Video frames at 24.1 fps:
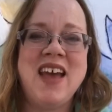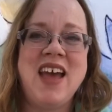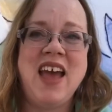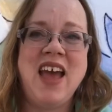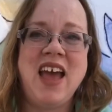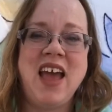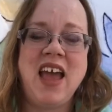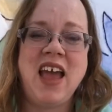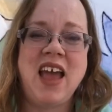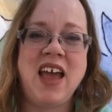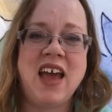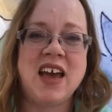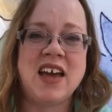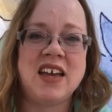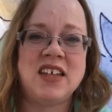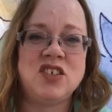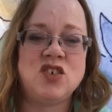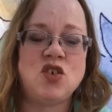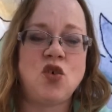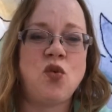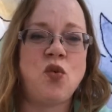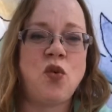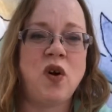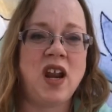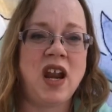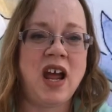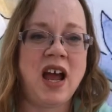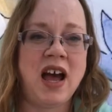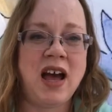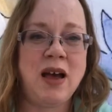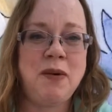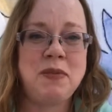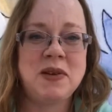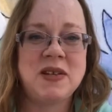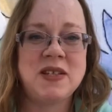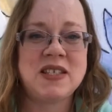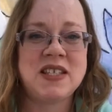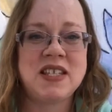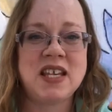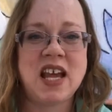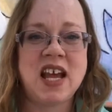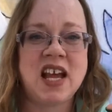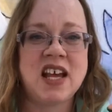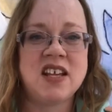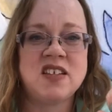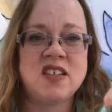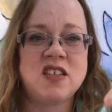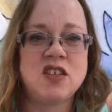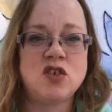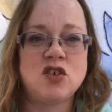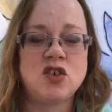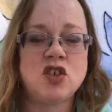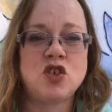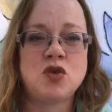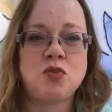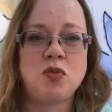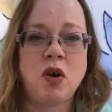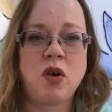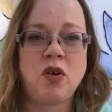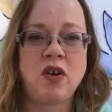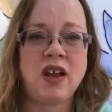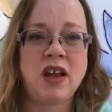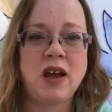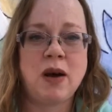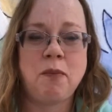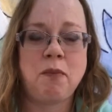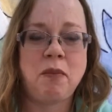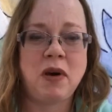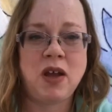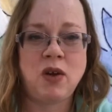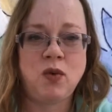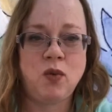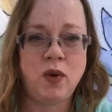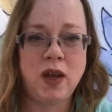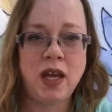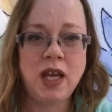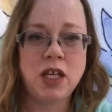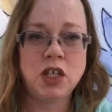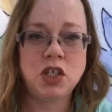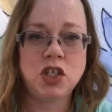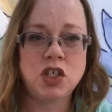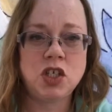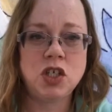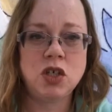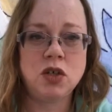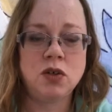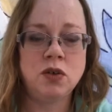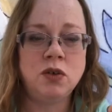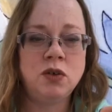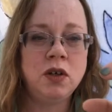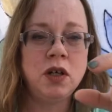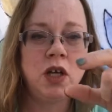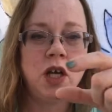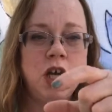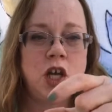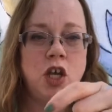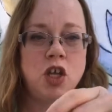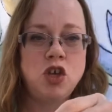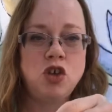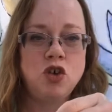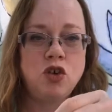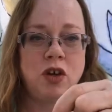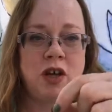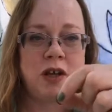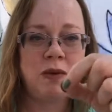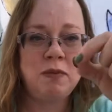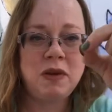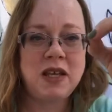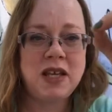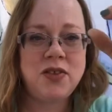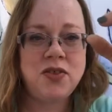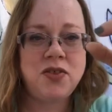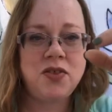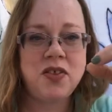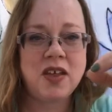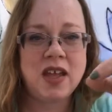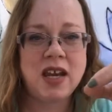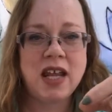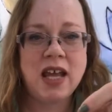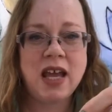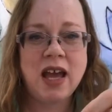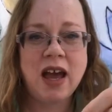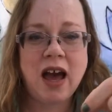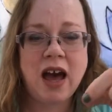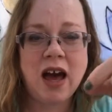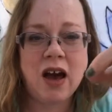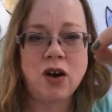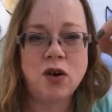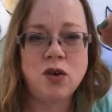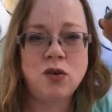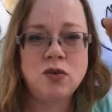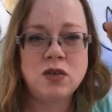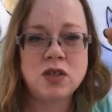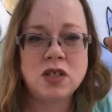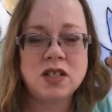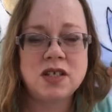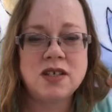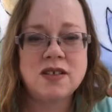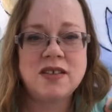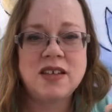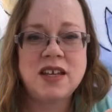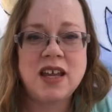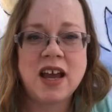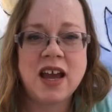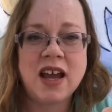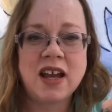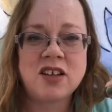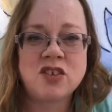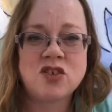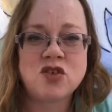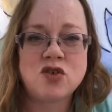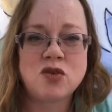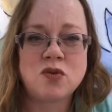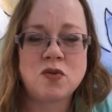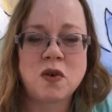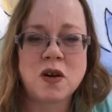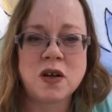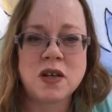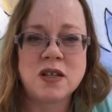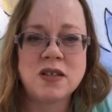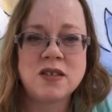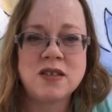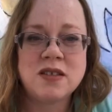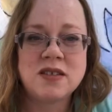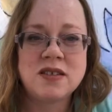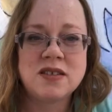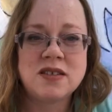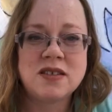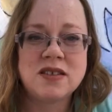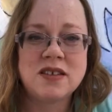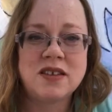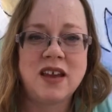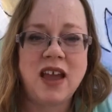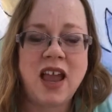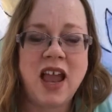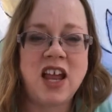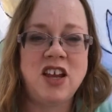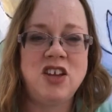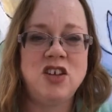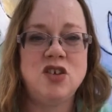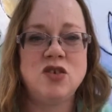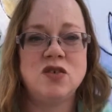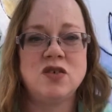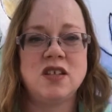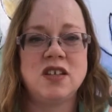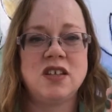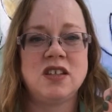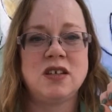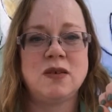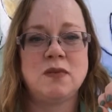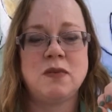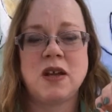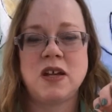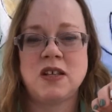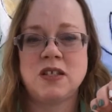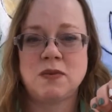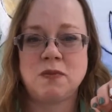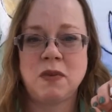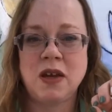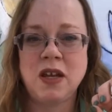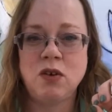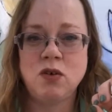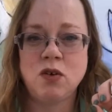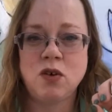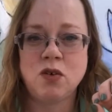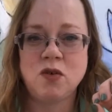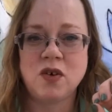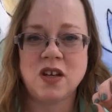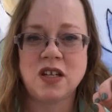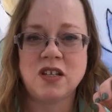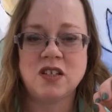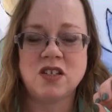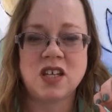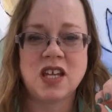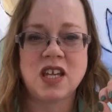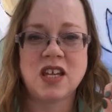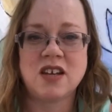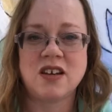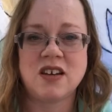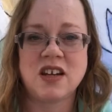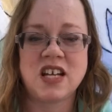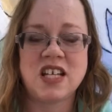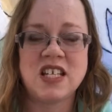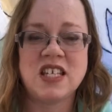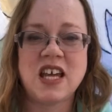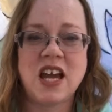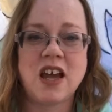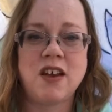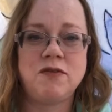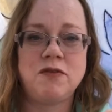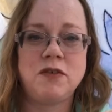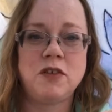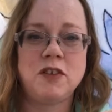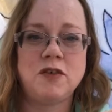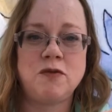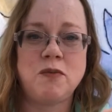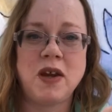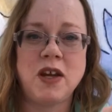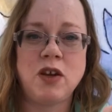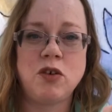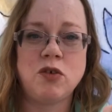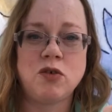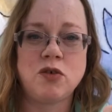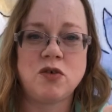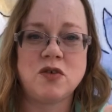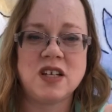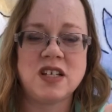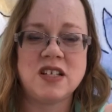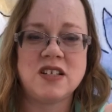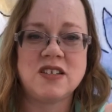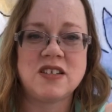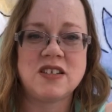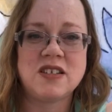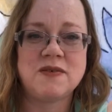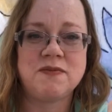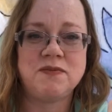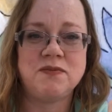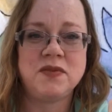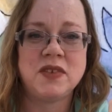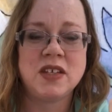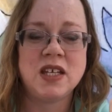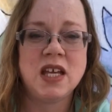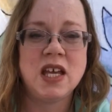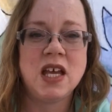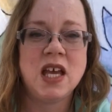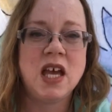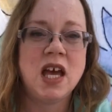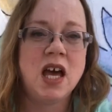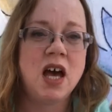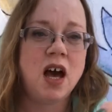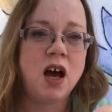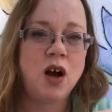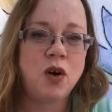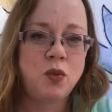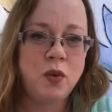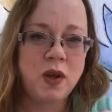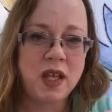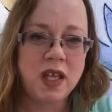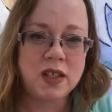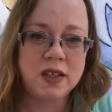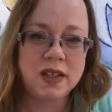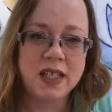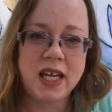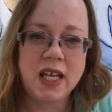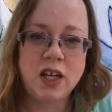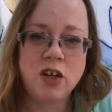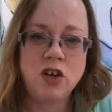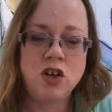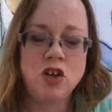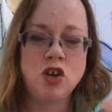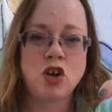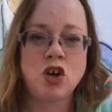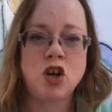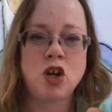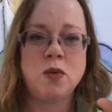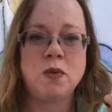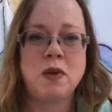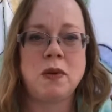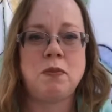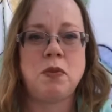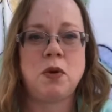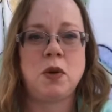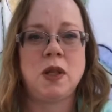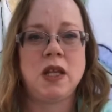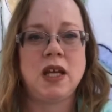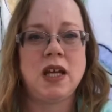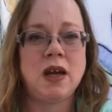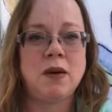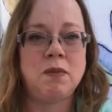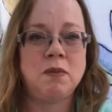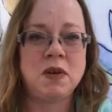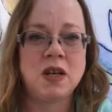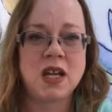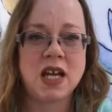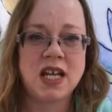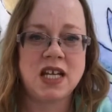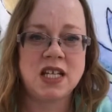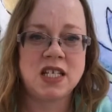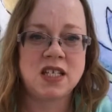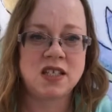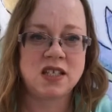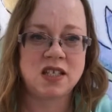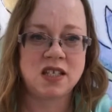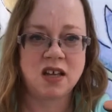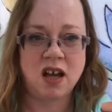And what happens as they're sprouting up, by week 2, you can be thinning out the extra ones and using them as microgreens. Get a nice handful of microgreens. A week later, you're going to be pulling up a nice